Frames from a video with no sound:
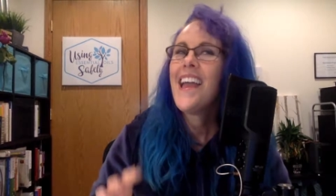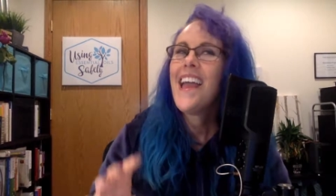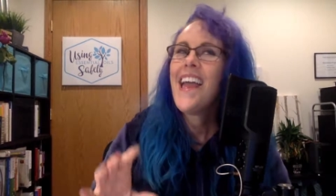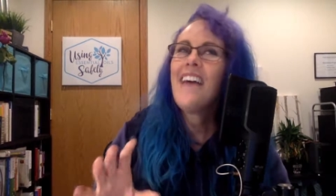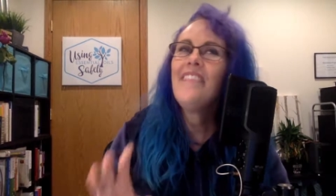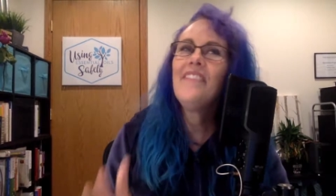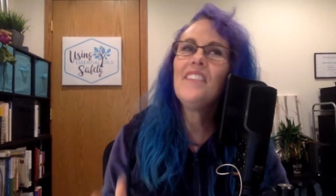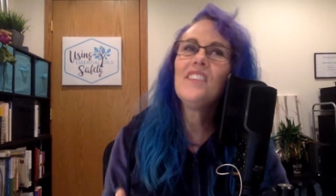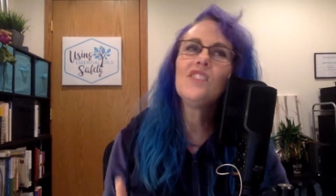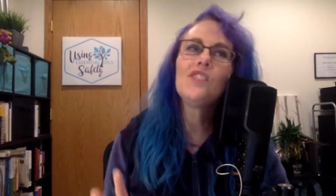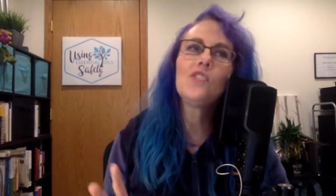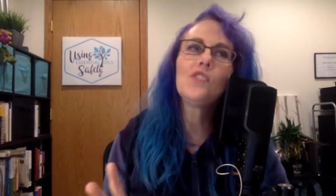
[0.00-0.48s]

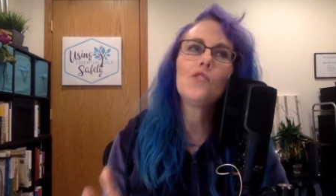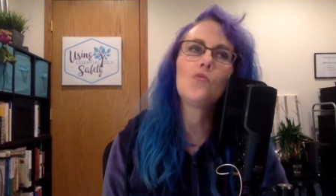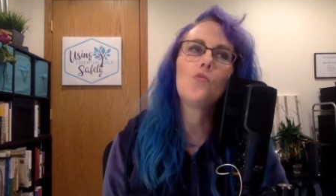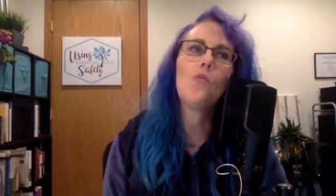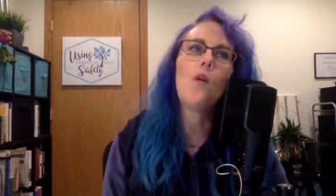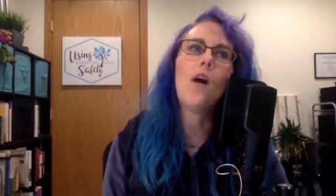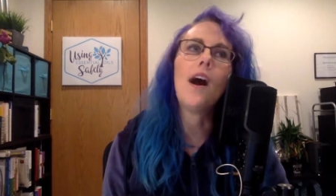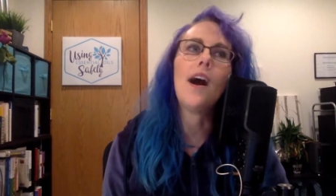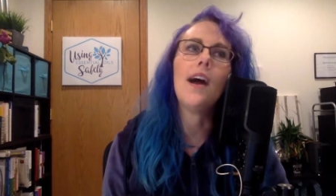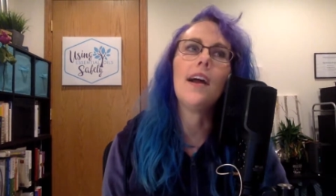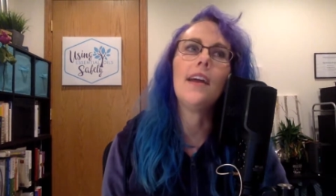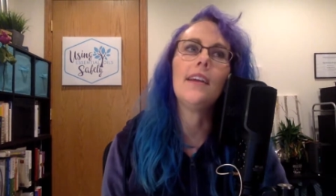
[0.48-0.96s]
And this is
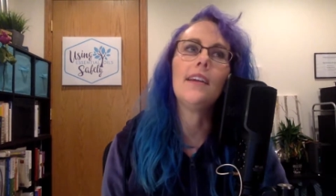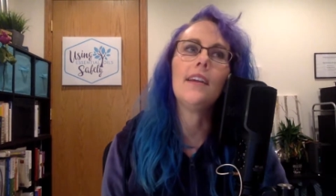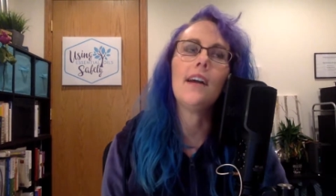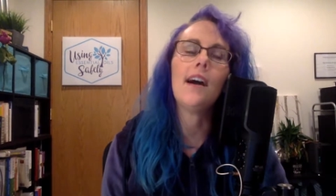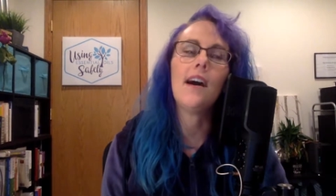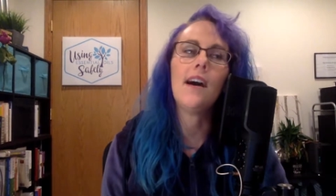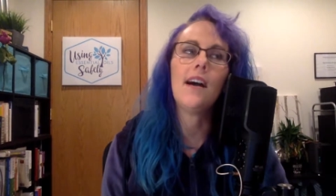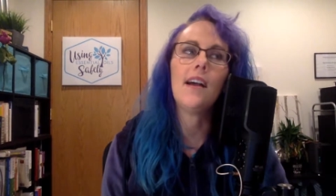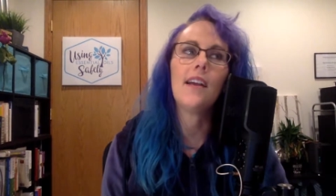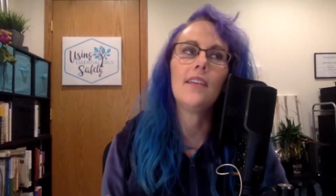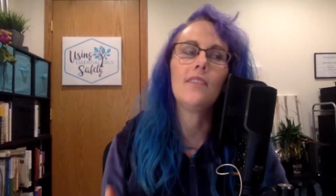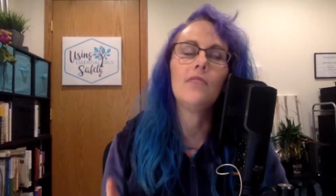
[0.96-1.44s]
why
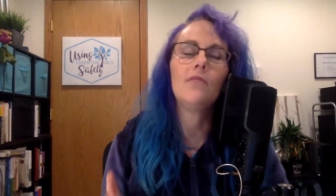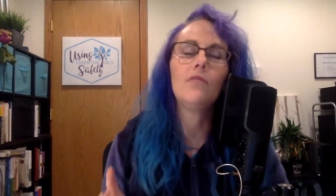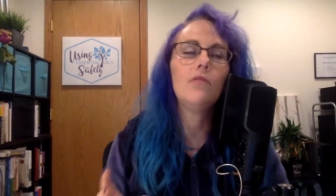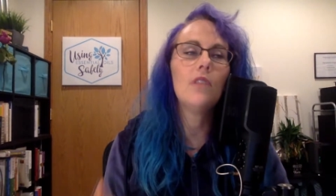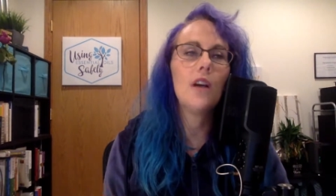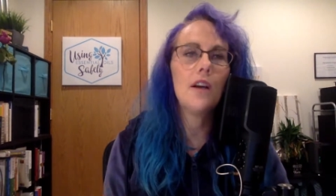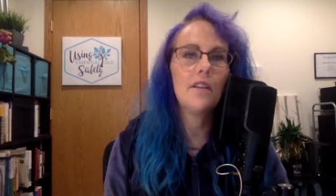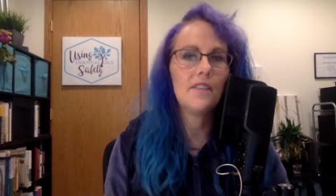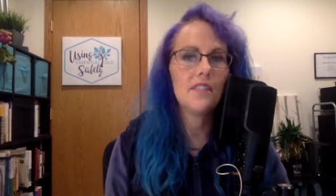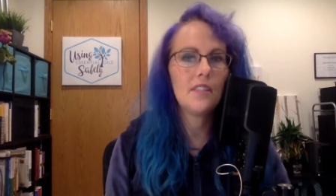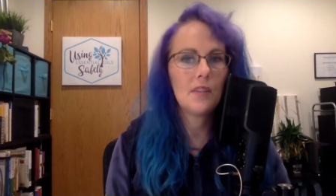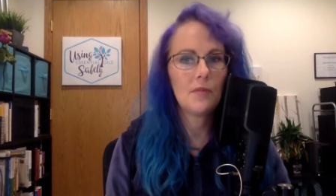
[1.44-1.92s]
I
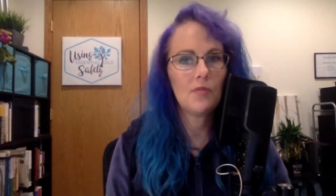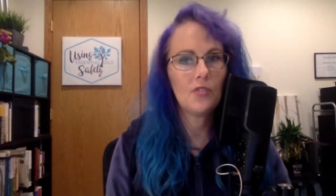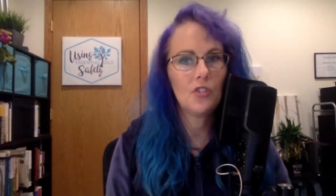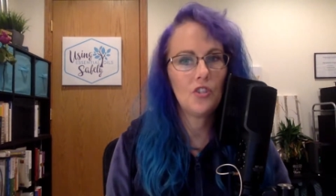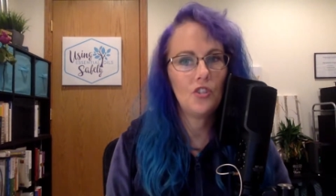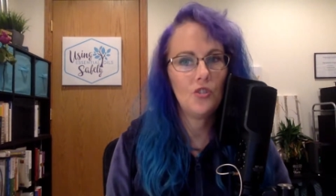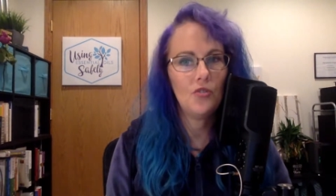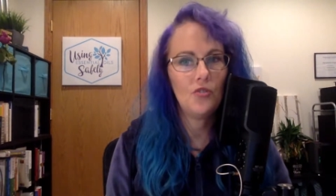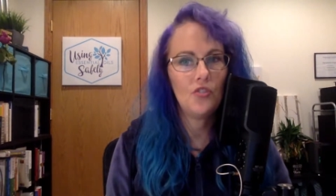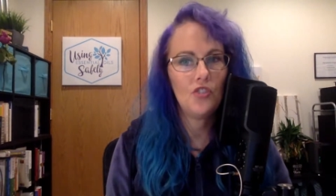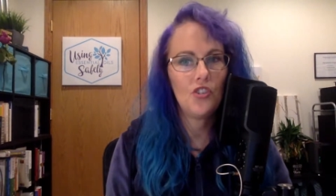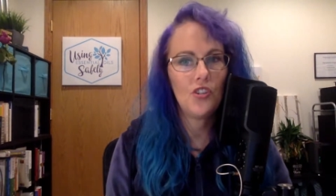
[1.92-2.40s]
love
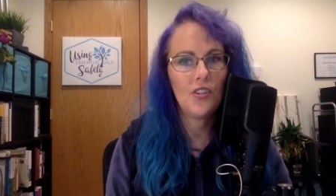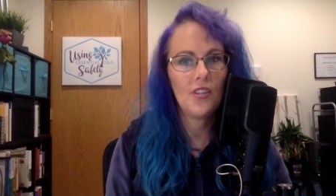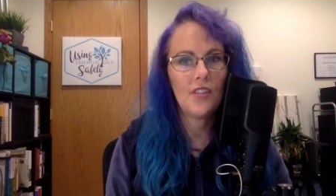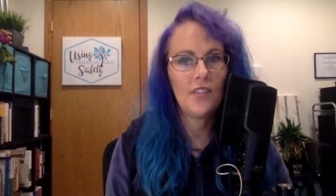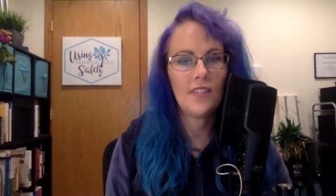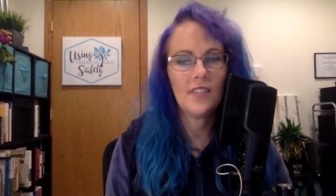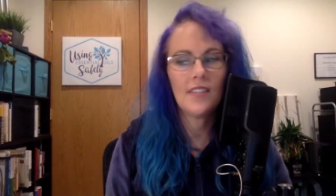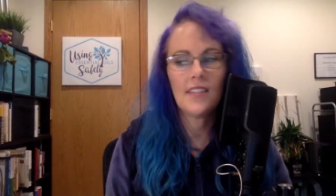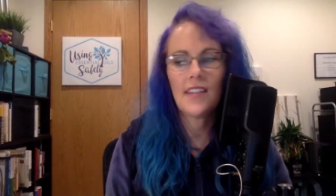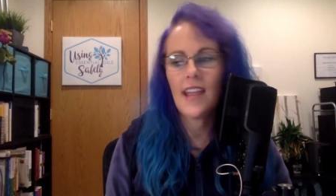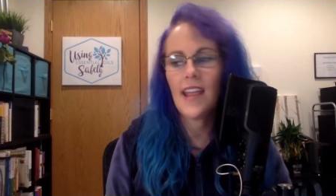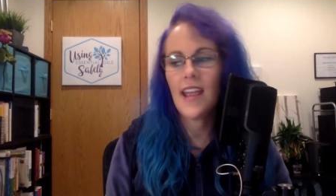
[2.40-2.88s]

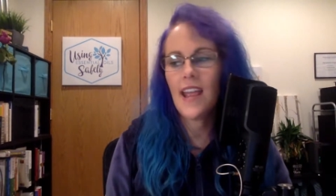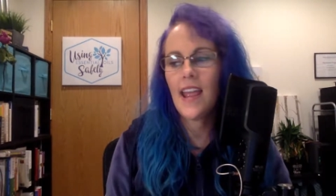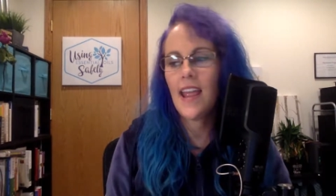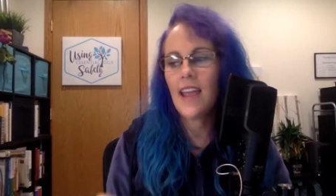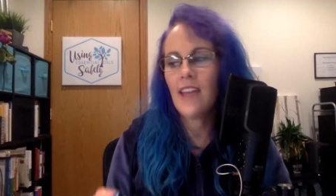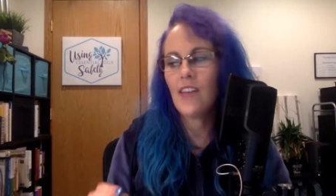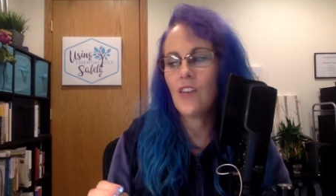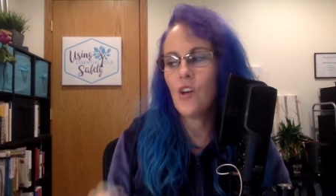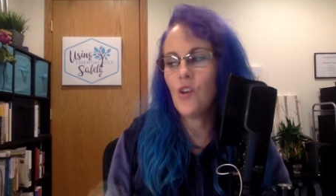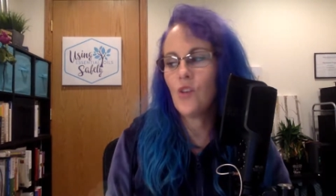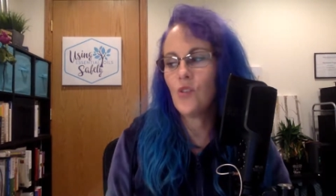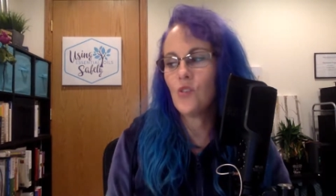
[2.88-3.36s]
substitutions,
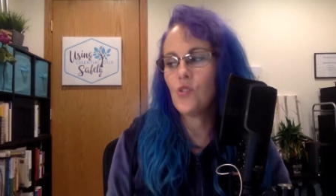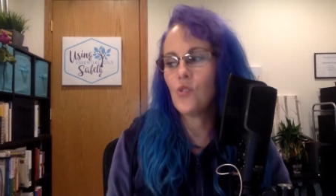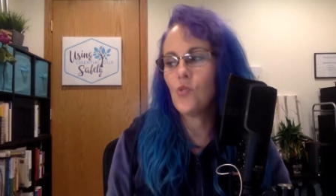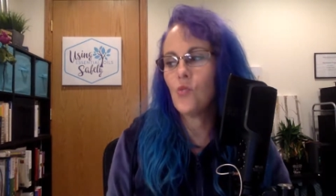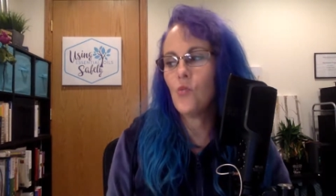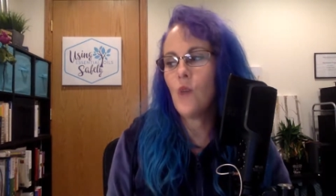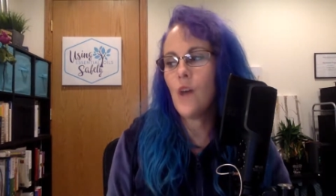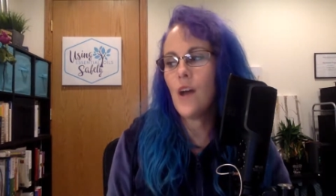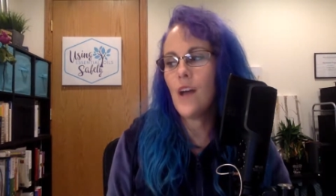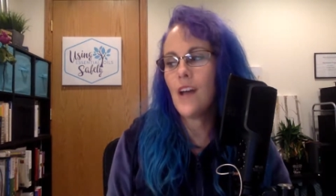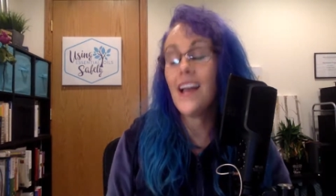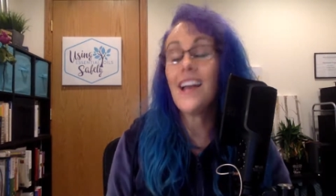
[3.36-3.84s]
and also
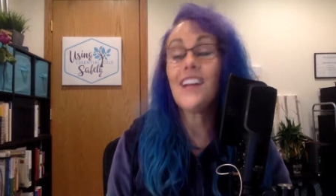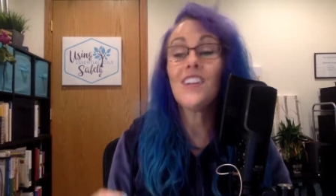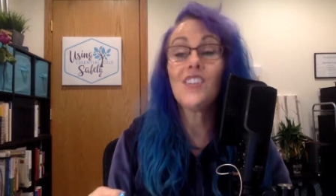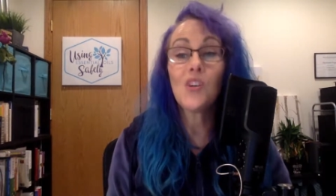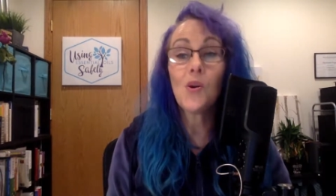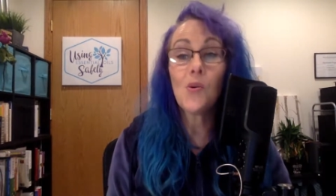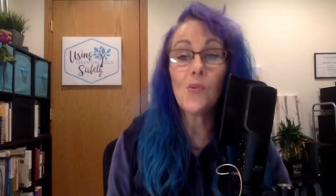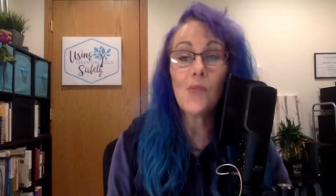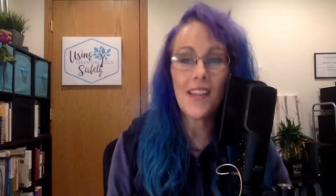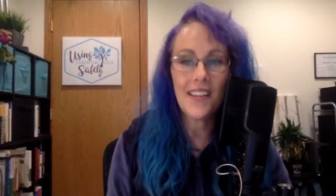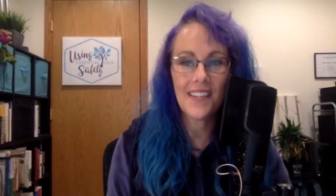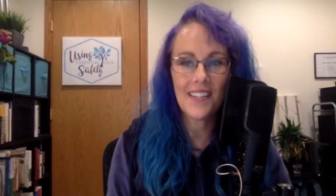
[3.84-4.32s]
why I
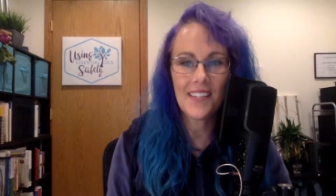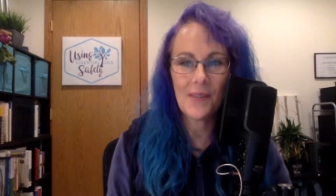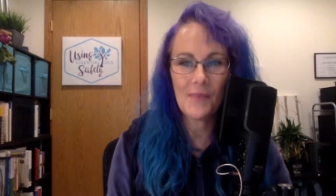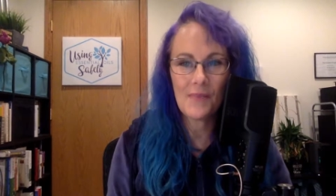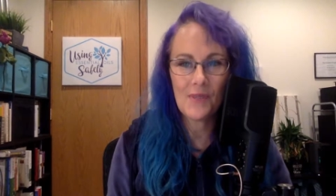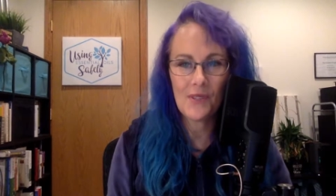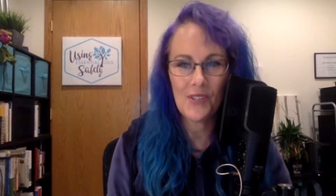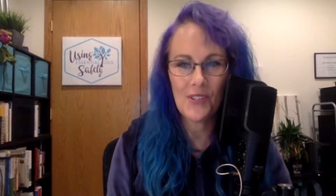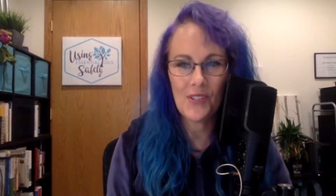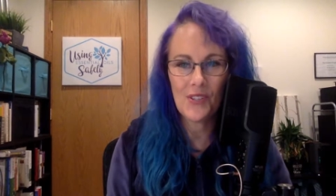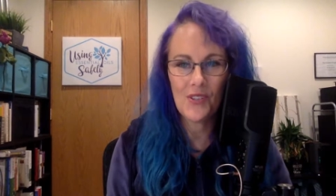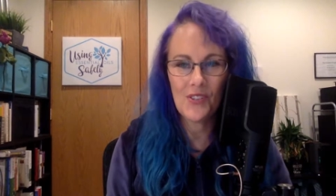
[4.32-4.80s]
don't like
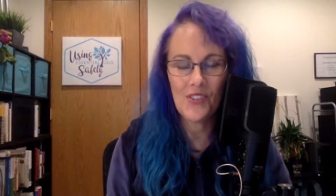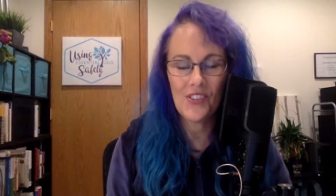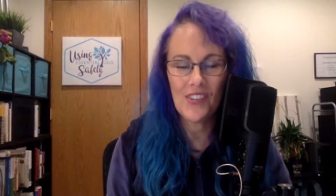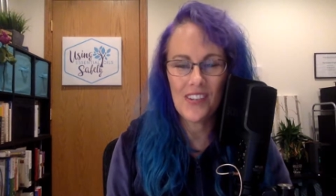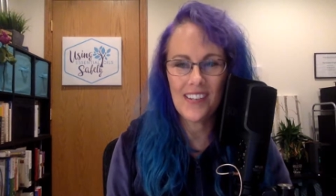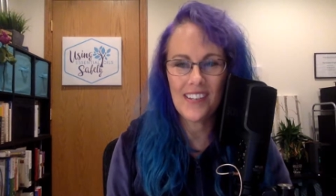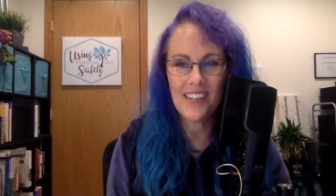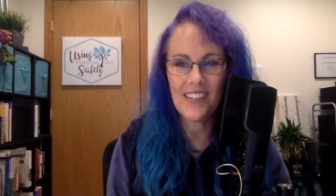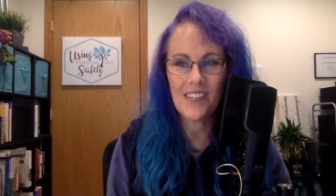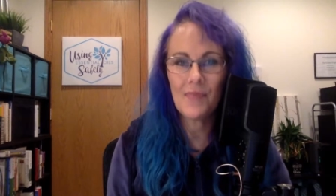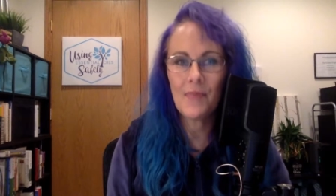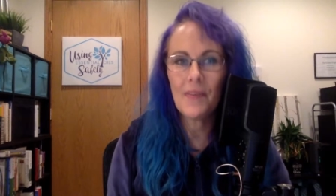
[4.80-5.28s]

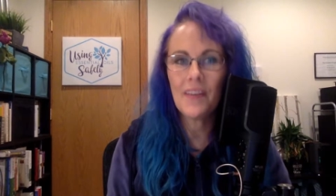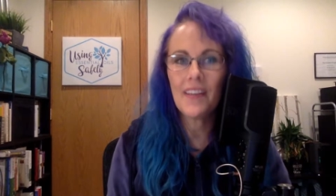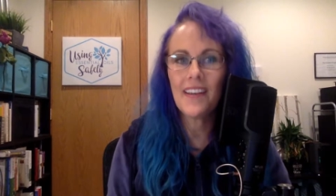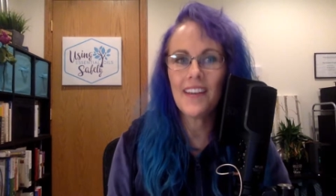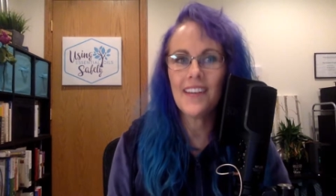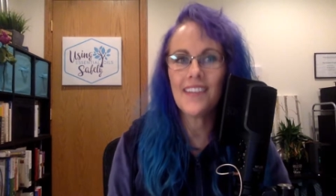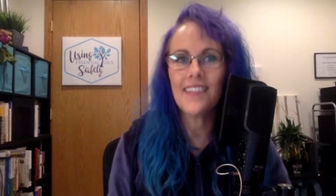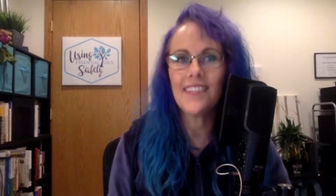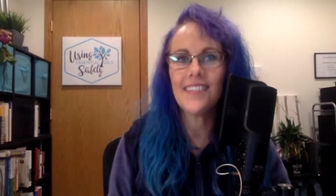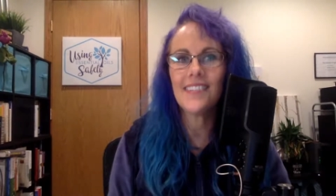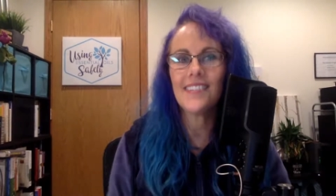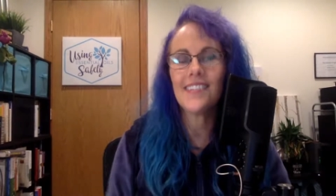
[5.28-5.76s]
substitutions,
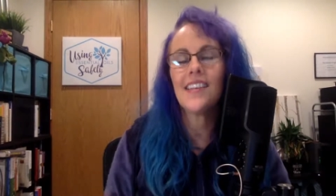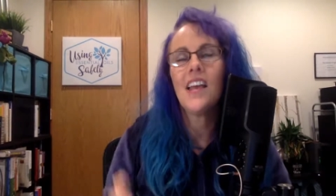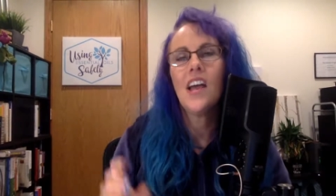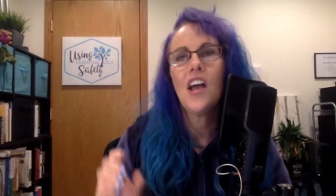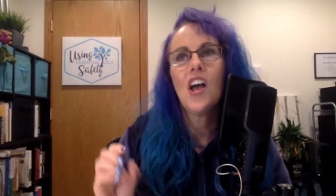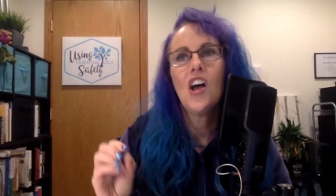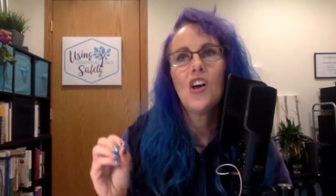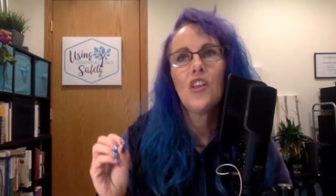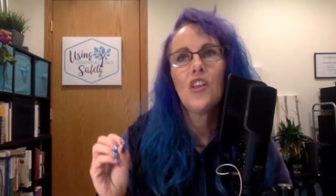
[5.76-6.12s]
because